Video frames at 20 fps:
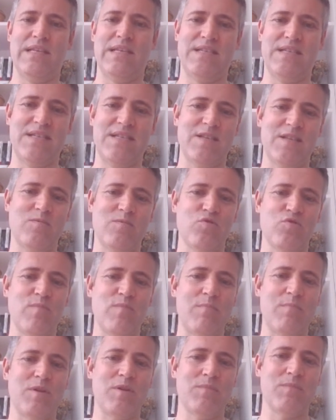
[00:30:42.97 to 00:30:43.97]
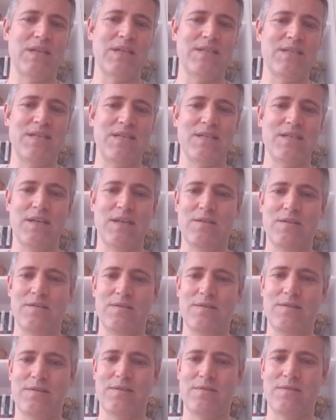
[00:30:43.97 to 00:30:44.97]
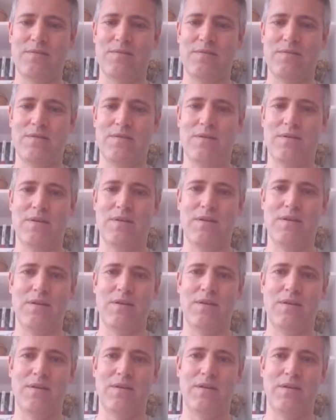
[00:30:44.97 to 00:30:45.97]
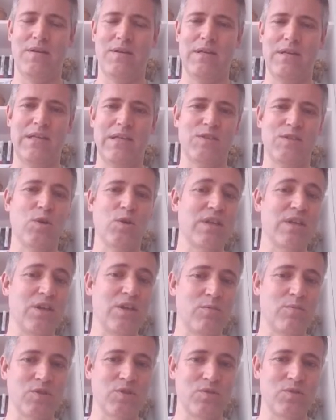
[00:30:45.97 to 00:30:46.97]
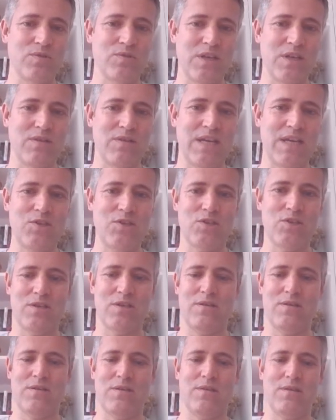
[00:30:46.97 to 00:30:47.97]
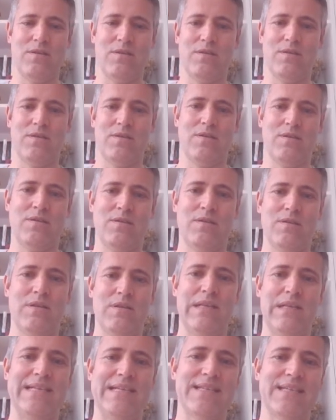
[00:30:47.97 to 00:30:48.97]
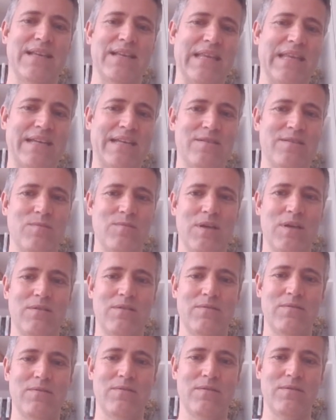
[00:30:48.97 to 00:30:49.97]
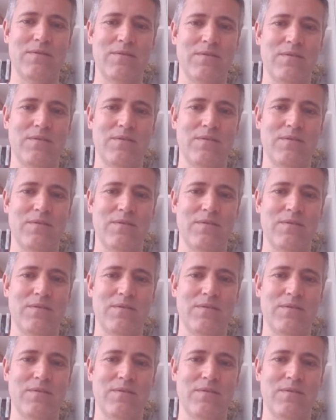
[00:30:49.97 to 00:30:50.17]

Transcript: The system's remembered my details. It's got the optional donation. Let's have that as well.